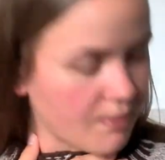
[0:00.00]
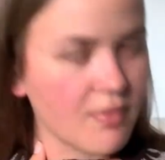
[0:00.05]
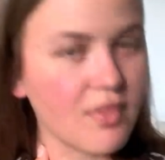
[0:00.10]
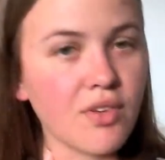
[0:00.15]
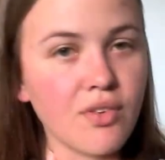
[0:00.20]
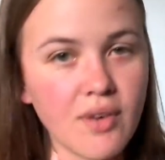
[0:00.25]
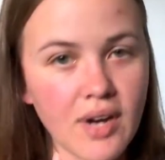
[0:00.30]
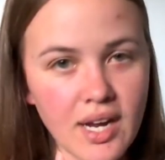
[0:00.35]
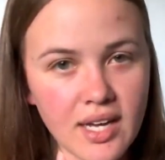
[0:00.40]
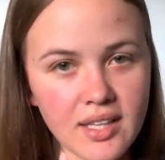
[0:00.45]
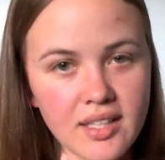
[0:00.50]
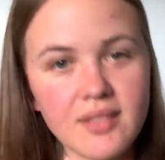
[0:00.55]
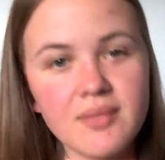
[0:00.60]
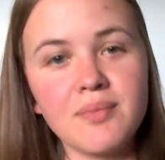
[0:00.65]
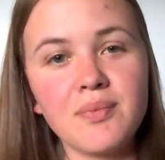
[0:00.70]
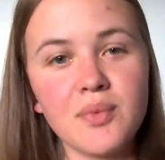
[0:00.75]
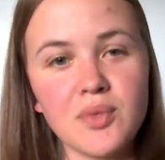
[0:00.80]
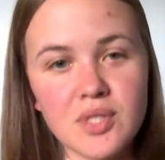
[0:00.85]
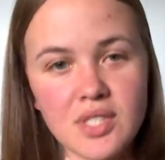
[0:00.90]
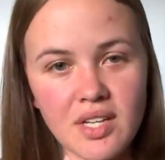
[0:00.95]
the raglan.
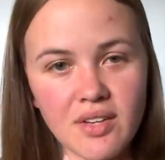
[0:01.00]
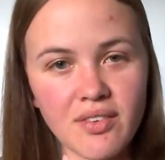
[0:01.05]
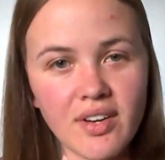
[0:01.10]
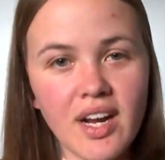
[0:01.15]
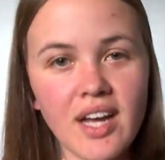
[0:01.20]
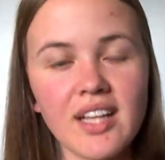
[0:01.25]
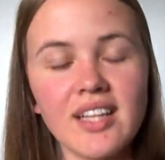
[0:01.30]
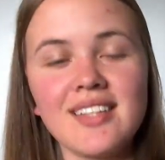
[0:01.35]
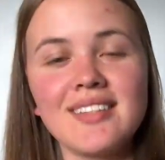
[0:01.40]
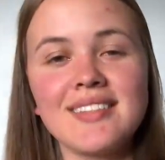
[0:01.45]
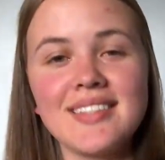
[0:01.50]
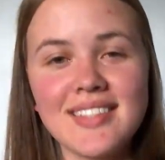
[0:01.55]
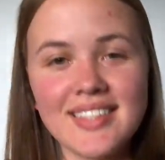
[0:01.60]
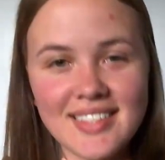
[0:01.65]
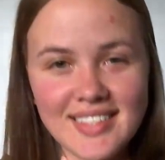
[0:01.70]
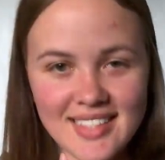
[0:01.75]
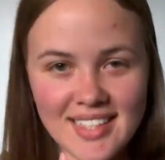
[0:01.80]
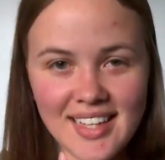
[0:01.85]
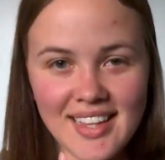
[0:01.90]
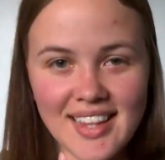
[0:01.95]
We'll say raglan
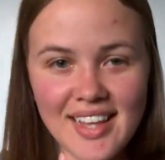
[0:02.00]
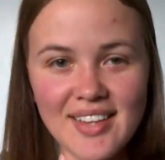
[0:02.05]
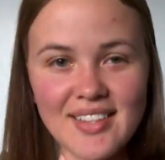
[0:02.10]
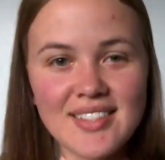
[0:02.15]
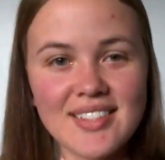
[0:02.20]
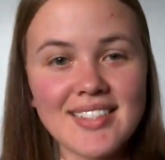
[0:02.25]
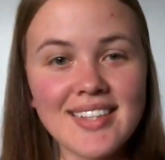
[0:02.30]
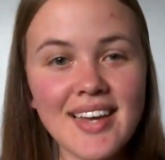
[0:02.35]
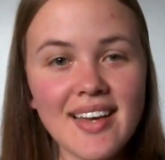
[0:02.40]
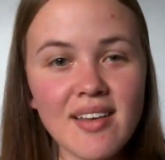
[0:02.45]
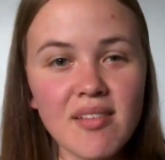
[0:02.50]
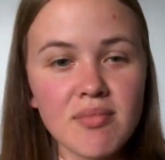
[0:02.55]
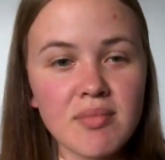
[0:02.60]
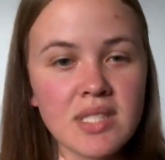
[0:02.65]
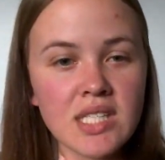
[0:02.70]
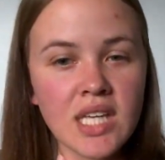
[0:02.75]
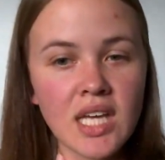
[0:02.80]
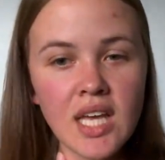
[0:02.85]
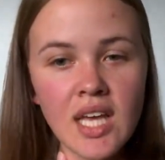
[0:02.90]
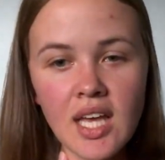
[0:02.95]
16,000 times.
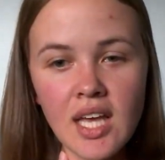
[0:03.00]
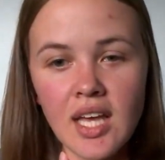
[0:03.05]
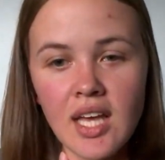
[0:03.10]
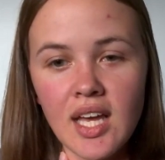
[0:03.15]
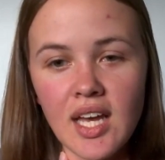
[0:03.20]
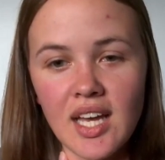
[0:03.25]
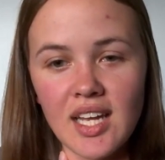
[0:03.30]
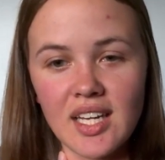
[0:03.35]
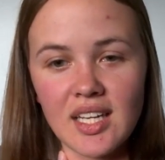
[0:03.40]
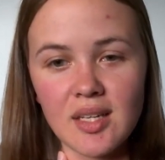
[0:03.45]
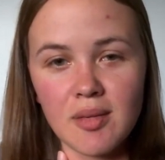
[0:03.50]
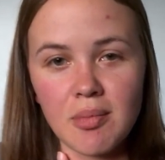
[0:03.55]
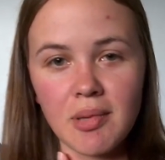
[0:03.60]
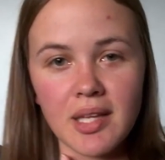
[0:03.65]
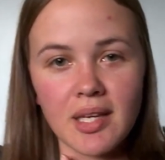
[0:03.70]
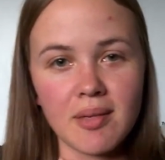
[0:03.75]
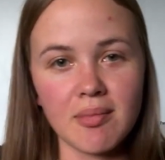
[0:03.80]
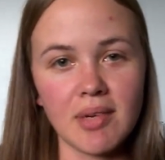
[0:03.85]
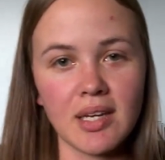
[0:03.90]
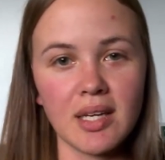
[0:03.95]
I need to
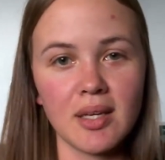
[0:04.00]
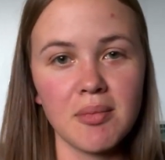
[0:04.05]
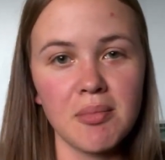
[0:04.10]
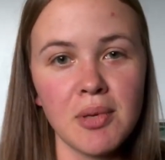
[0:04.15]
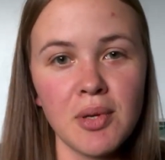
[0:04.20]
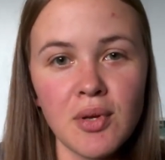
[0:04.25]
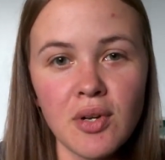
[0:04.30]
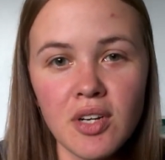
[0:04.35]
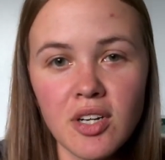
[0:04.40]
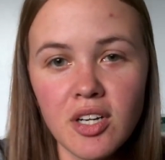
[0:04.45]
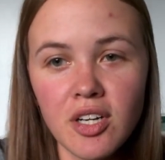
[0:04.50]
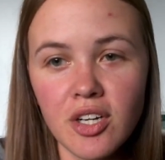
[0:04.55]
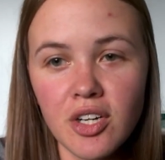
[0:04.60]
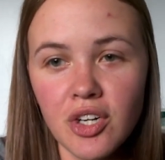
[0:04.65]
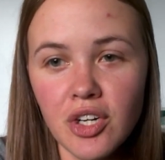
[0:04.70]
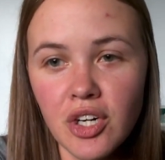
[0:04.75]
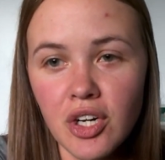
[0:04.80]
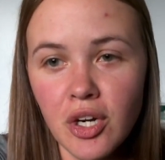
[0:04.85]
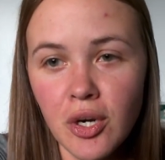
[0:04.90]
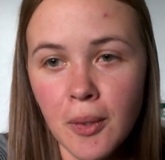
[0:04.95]
plug in my
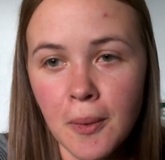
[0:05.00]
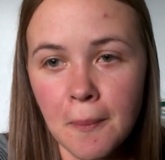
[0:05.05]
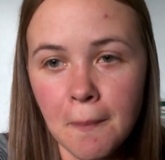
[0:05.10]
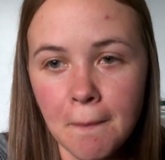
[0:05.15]
computer.